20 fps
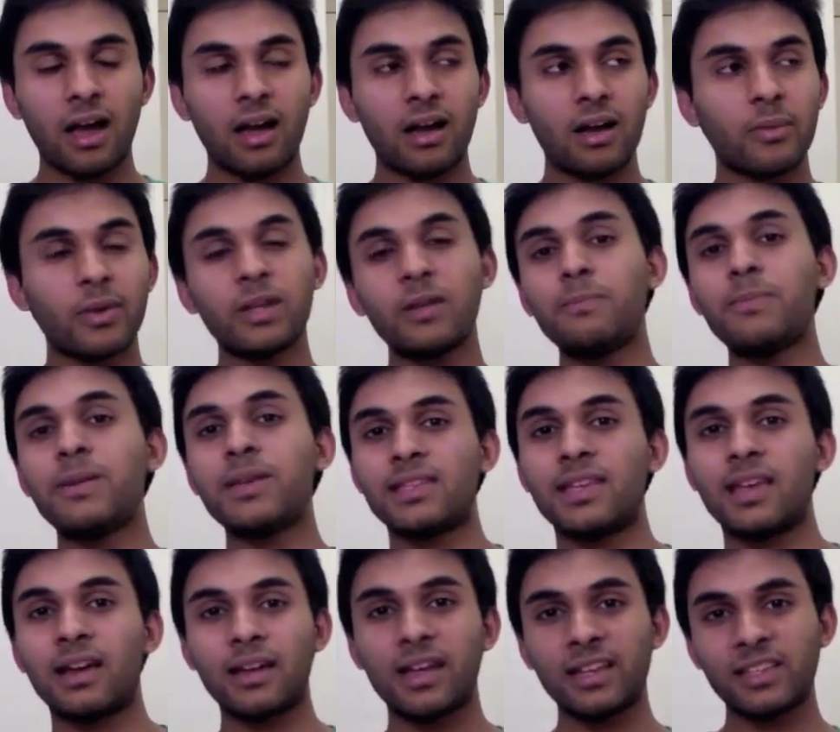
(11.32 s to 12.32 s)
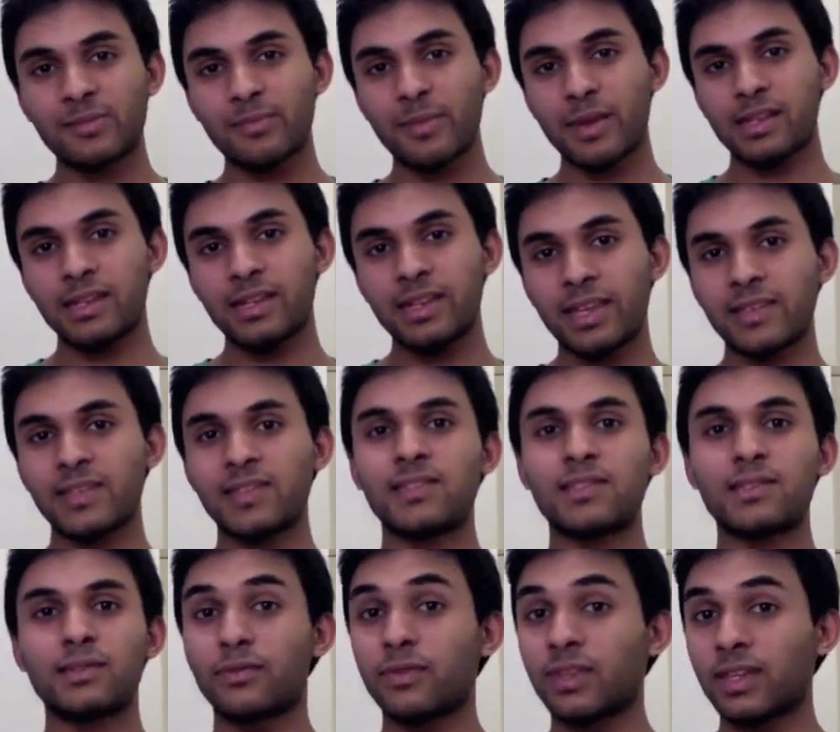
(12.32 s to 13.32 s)
When I'm busy I like to make
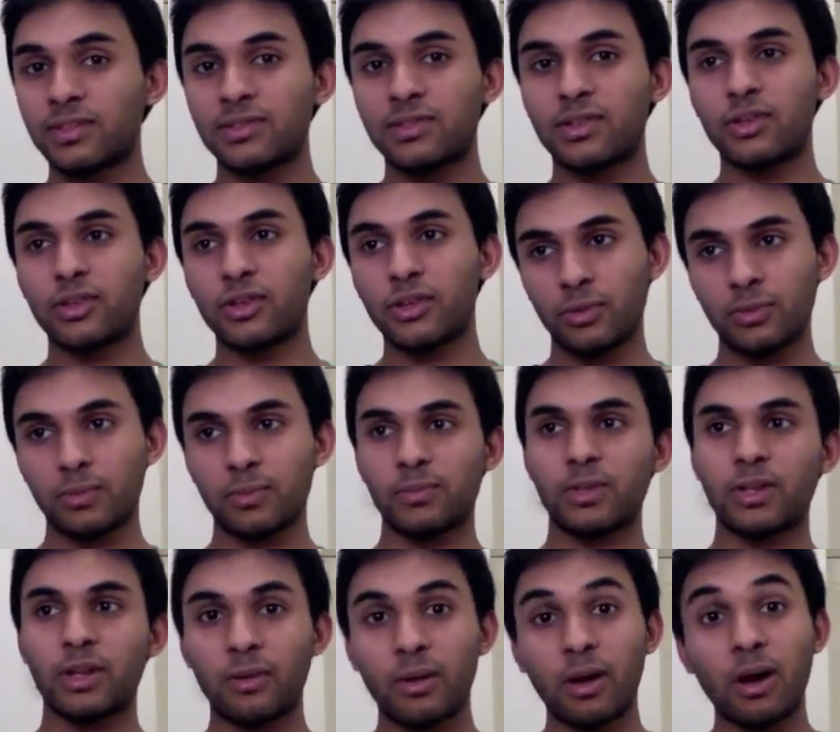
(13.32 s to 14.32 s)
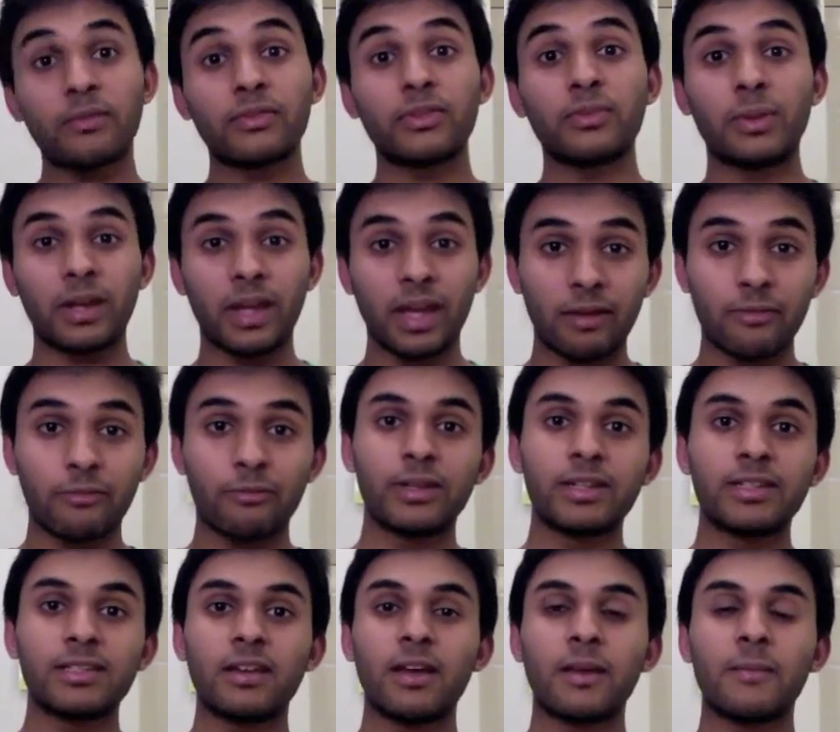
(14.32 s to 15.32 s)
lists of things to do, after when I have
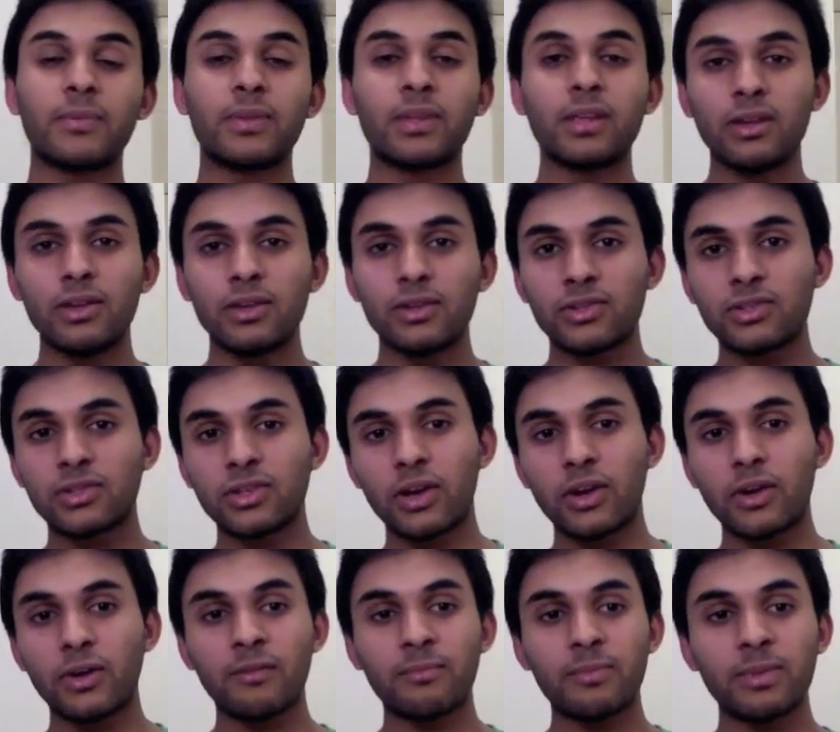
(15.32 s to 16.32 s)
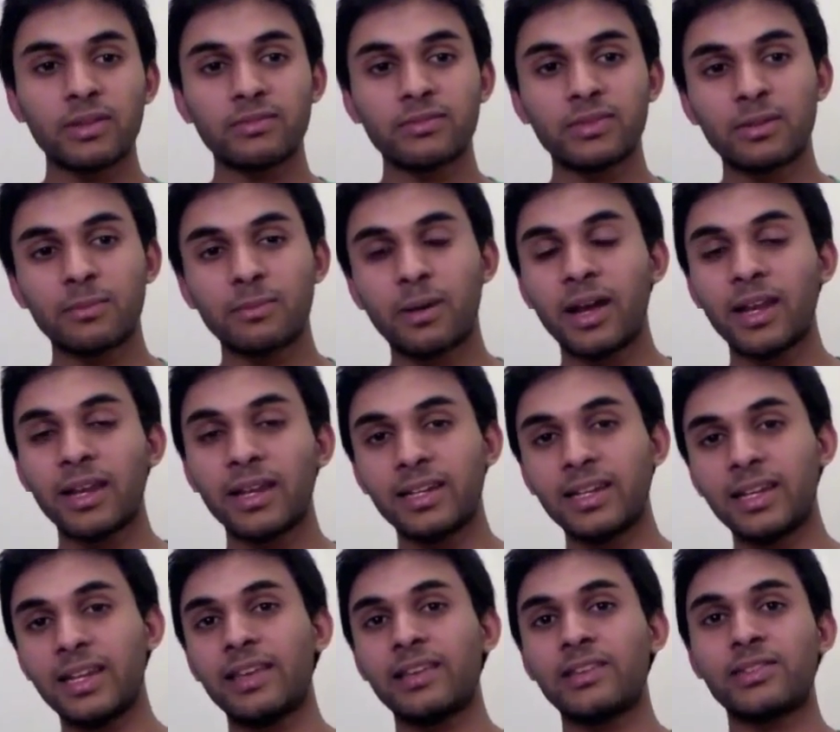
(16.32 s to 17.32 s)
free time. So I've been
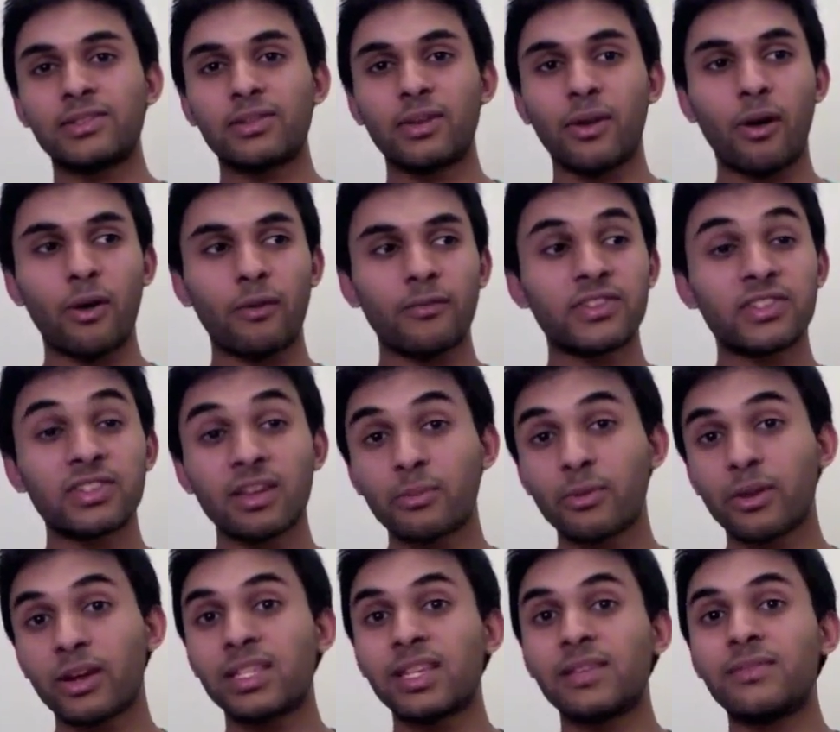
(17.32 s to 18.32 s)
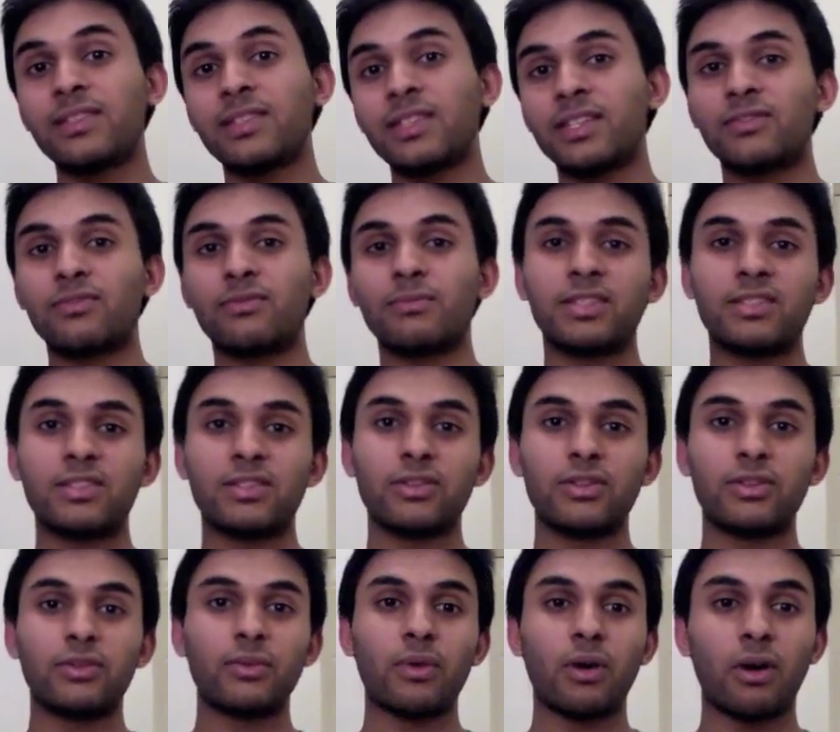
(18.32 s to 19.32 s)
compiling a list of summer activities for me to
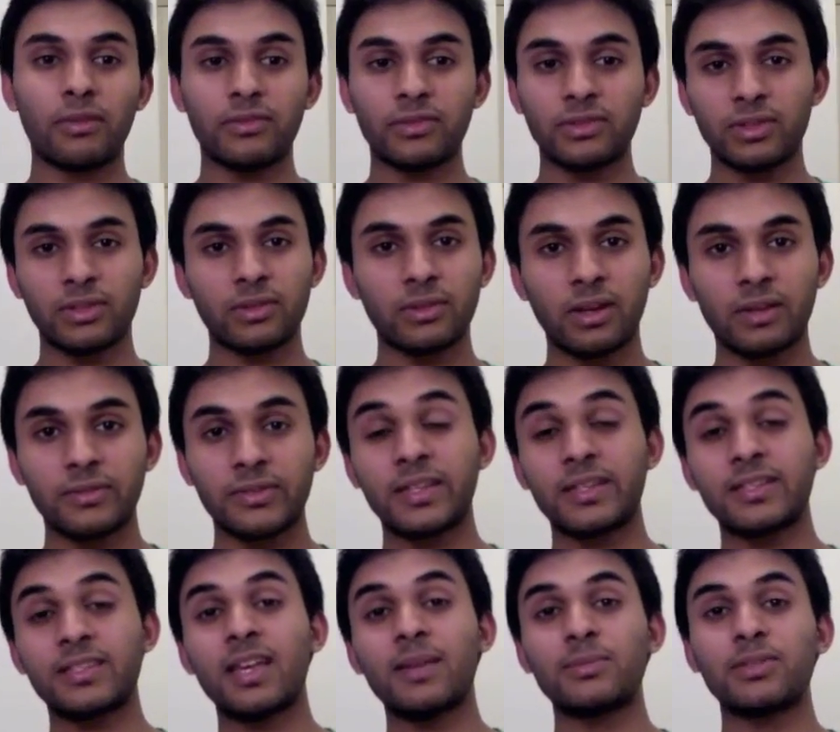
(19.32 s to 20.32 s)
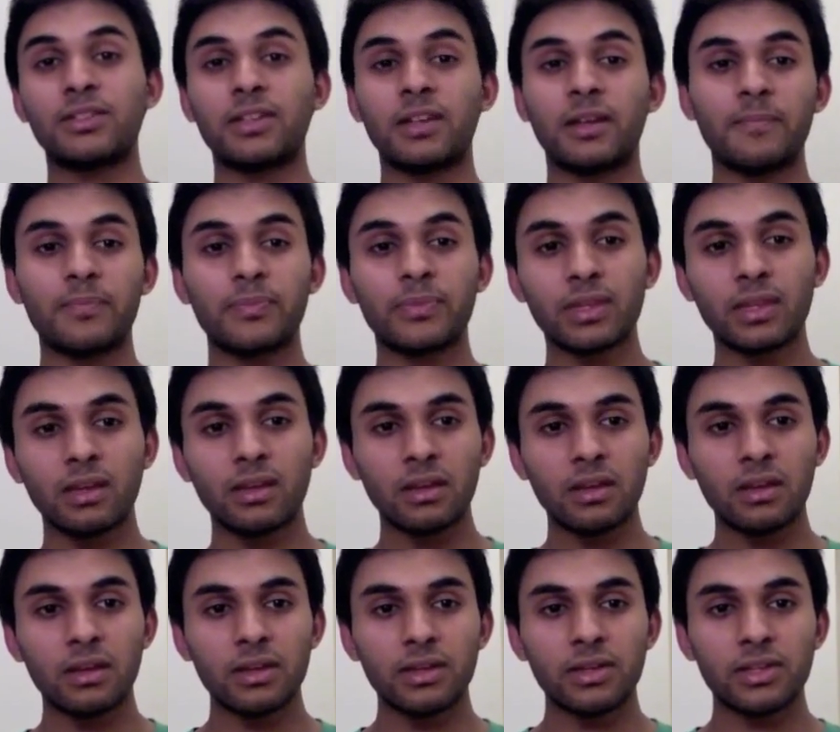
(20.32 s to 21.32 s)
do after the exams are done.
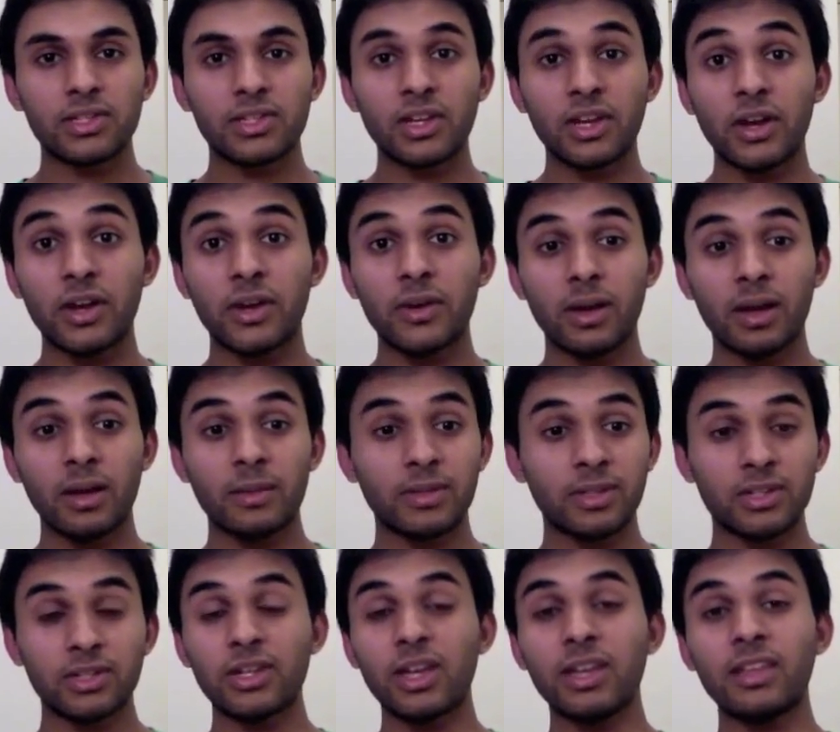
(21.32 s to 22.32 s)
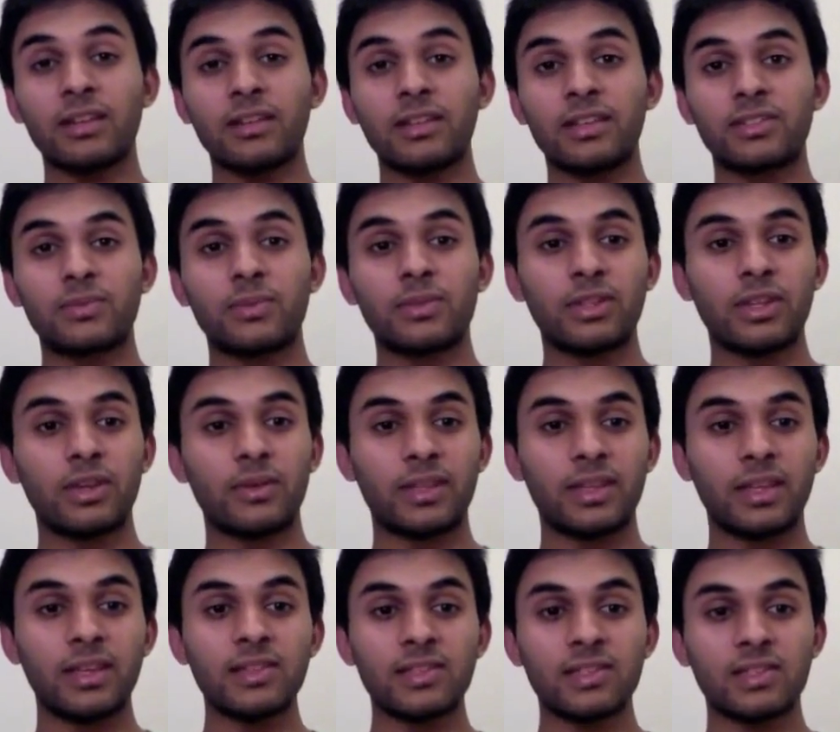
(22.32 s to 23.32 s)
So I'm going to share that list with you
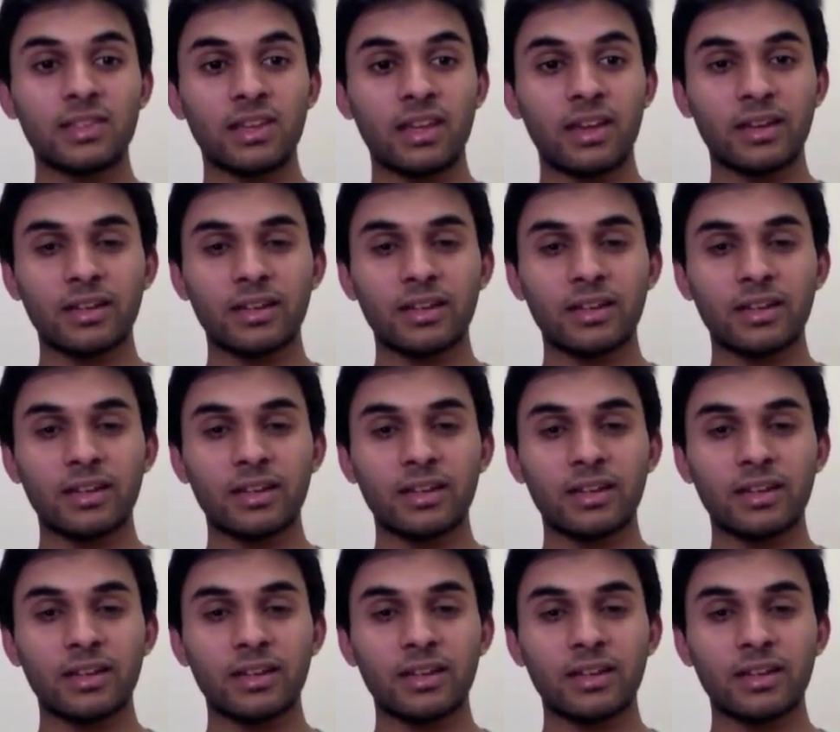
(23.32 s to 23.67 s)
in this,